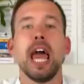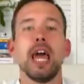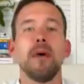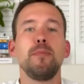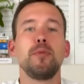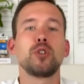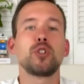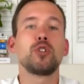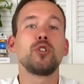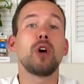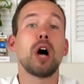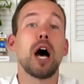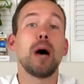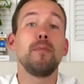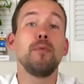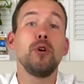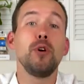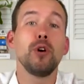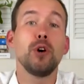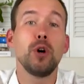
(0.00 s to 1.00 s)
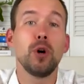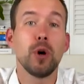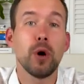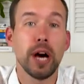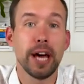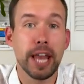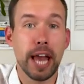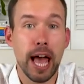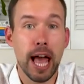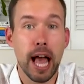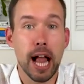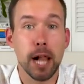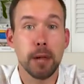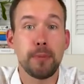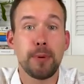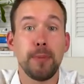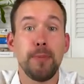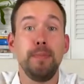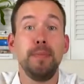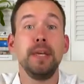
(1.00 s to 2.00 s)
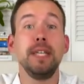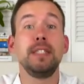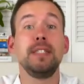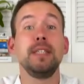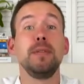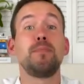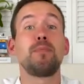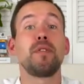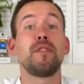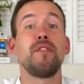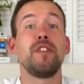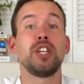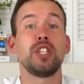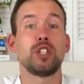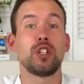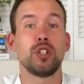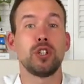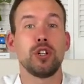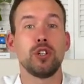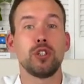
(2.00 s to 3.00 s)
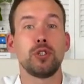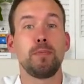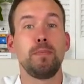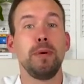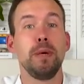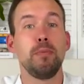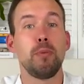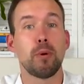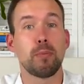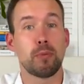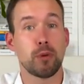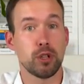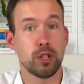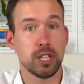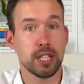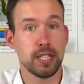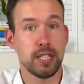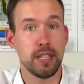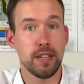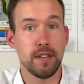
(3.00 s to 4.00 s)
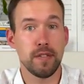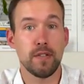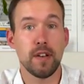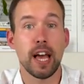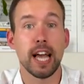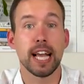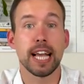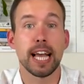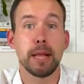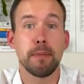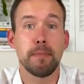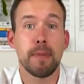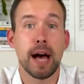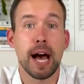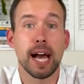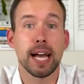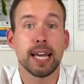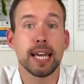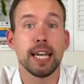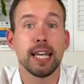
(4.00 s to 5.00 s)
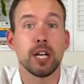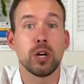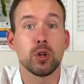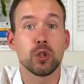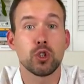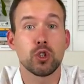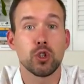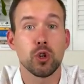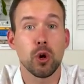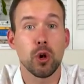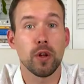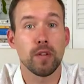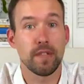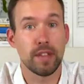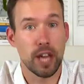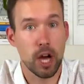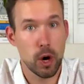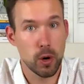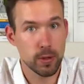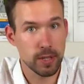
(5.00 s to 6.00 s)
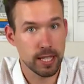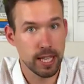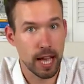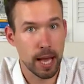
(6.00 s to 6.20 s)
Hey, bonjour, I'm Hugo and I help busy professionals be more productive and get back in control of their own